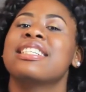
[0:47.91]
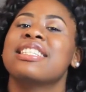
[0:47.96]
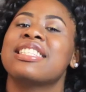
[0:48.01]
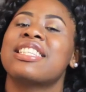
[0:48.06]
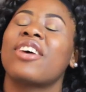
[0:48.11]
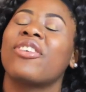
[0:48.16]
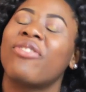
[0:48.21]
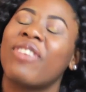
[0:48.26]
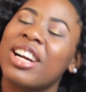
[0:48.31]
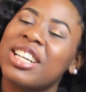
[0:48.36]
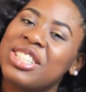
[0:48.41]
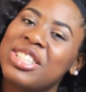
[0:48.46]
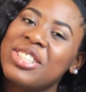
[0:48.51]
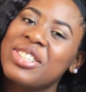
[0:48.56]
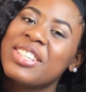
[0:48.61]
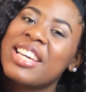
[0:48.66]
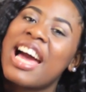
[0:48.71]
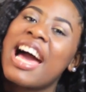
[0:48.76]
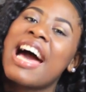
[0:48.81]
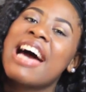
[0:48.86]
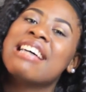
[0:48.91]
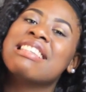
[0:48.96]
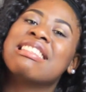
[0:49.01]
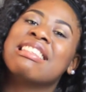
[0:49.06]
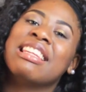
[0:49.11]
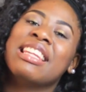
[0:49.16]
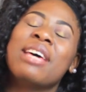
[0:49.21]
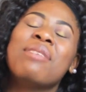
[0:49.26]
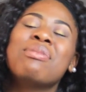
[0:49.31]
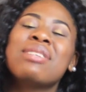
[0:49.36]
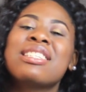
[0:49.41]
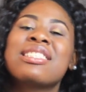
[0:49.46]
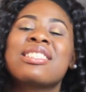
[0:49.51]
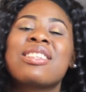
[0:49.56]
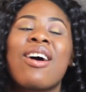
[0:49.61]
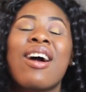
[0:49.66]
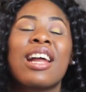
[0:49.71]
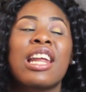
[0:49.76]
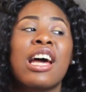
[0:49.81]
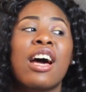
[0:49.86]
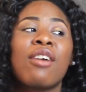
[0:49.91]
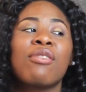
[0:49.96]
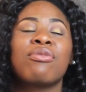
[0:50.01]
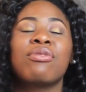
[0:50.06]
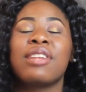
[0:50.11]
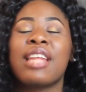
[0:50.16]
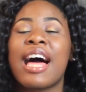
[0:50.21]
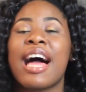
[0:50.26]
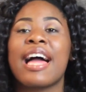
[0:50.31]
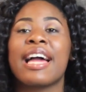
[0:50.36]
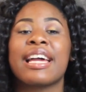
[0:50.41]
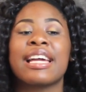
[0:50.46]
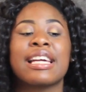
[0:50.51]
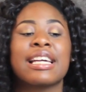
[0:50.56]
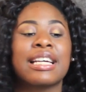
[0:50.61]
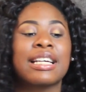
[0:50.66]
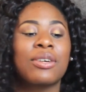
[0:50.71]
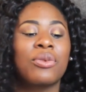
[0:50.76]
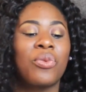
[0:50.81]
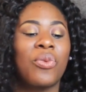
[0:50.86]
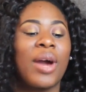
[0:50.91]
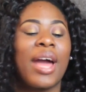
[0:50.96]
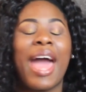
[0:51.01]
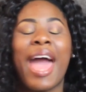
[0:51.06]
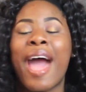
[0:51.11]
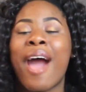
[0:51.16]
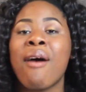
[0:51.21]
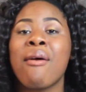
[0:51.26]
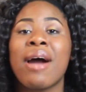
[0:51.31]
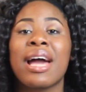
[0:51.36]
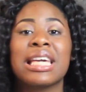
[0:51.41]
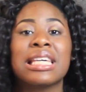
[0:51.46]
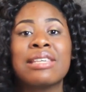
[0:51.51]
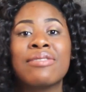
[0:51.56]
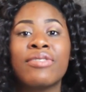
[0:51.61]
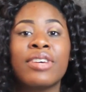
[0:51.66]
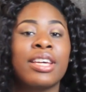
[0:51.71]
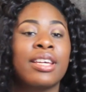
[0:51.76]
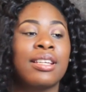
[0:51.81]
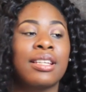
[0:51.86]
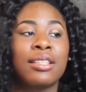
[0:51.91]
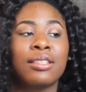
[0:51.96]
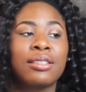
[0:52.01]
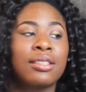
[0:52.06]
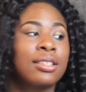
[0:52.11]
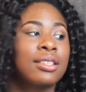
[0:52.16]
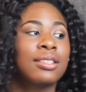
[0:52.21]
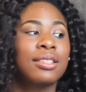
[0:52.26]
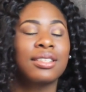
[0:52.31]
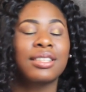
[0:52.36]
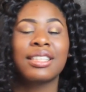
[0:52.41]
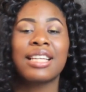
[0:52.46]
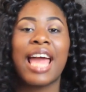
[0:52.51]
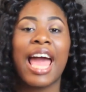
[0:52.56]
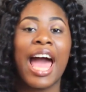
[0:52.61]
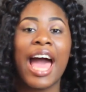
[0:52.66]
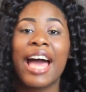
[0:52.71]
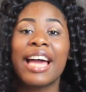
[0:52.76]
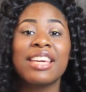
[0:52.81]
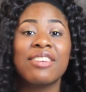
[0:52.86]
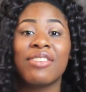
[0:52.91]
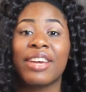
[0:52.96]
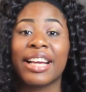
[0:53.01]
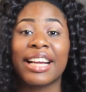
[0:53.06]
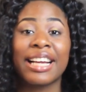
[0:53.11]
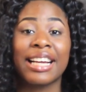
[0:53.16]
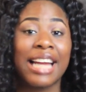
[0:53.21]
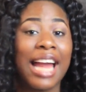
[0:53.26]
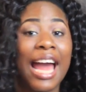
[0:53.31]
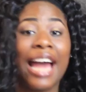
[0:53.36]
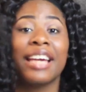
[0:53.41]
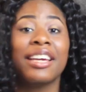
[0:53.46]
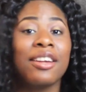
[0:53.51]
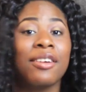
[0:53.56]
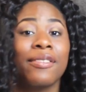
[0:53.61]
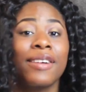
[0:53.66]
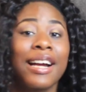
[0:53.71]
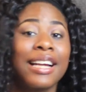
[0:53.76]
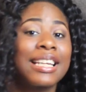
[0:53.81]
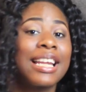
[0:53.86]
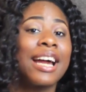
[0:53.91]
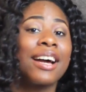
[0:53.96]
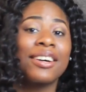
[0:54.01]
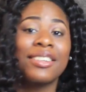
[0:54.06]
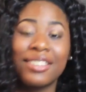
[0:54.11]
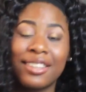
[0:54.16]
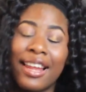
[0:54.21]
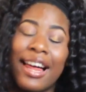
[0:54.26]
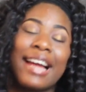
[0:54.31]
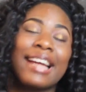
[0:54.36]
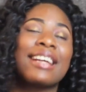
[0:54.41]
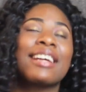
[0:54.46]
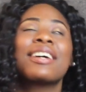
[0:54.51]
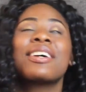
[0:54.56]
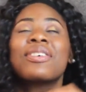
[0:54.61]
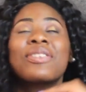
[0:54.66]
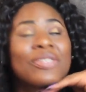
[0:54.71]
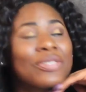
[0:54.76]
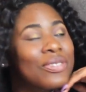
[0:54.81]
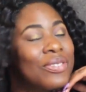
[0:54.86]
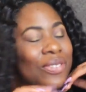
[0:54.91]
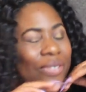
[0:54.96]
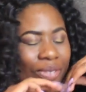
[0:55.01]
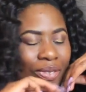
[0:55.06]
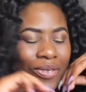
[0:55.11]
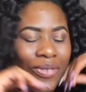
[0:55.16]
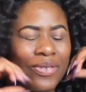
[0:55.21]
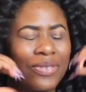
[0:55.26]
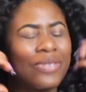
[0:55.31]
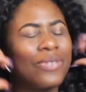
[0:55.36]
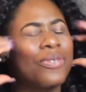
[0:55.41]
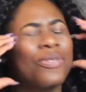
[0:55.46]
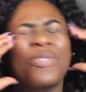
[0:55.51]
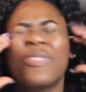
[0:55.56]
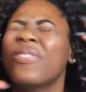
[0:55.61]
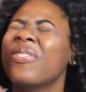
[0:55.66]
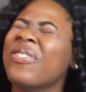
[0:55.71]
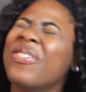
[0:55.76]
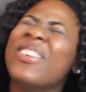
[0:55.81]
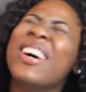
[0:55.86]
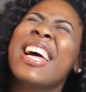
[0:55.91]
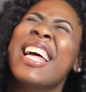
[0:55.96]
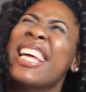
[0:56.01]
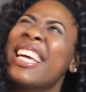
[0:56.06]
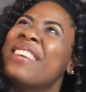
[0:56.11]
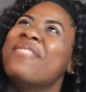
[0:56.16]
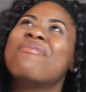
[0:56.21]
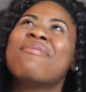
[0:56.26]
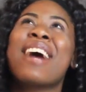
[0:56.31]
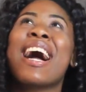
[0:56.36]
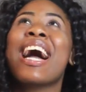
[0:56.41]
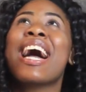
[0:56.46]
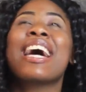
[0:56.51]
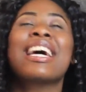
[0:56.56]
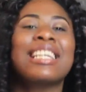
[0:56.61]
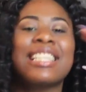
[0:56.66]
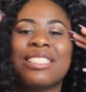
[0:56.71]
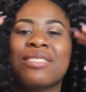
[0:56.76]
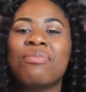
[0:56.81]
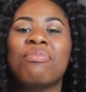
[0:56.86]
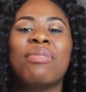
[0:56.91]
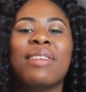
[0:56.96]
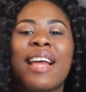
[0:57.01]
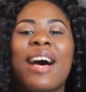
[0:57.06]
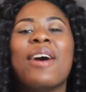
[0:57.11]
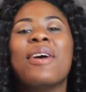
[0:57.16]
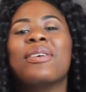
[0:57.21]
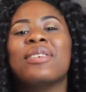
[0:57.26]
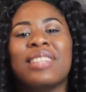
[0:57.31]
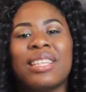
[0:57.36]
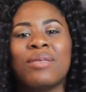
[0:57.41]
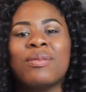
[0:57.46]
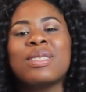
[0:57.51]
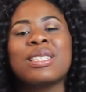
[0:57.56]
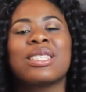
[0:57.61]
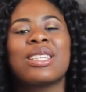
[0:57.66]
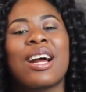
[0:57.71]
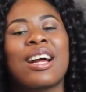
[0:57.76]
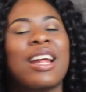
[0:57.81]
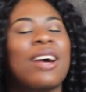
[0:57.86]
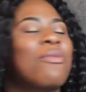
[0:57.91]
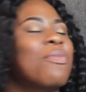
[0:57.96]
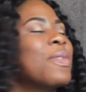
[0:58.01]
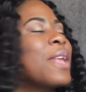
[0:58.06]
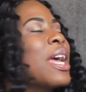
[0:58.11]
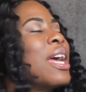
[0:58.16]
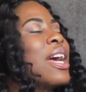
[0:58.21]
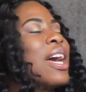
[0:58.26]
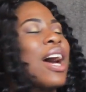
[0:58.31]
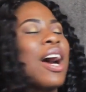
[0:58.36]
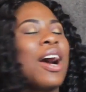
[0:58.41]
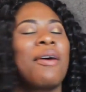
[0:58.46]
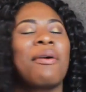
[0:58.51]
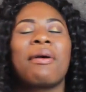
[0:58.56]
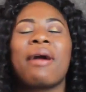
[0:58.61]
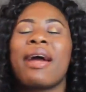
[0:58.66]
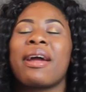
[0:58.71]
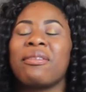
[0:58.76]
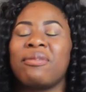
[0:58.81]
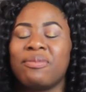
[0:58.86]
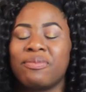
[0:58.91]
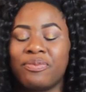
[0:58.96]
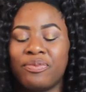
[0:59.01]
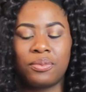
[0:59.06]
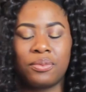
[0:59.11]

So first, you guys, let me start off like with how I even got here right now. Like, what? Mine is blown. Let me start off. Okay.